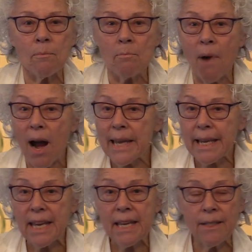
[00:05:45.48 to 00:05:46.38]
my
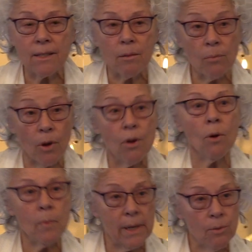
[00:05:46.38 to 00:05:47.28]
kingdom,
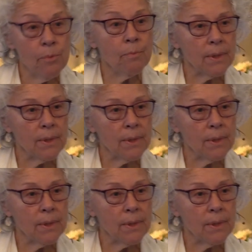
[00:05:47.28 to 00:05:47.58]
when